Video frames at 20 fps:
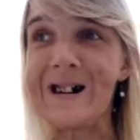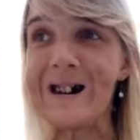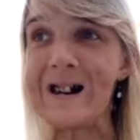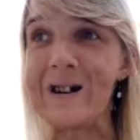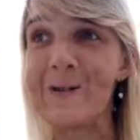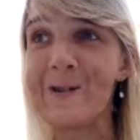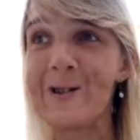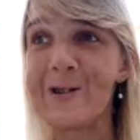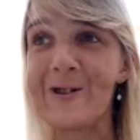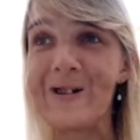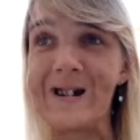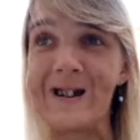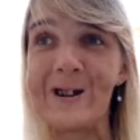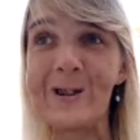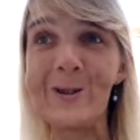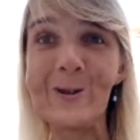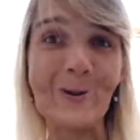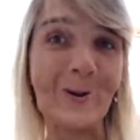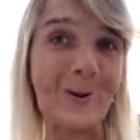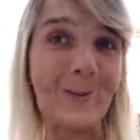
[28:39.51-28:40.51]
I was
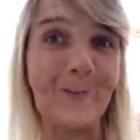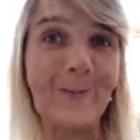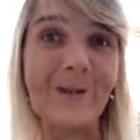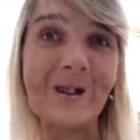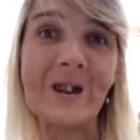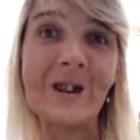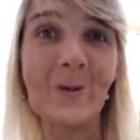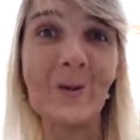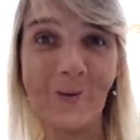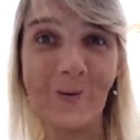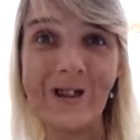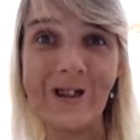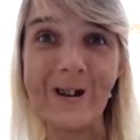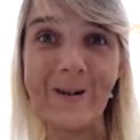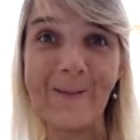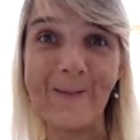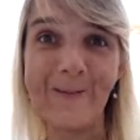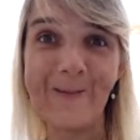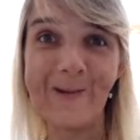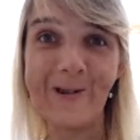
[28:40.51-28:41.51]
trying to compete with
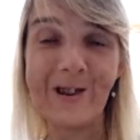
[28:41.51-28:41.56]
them.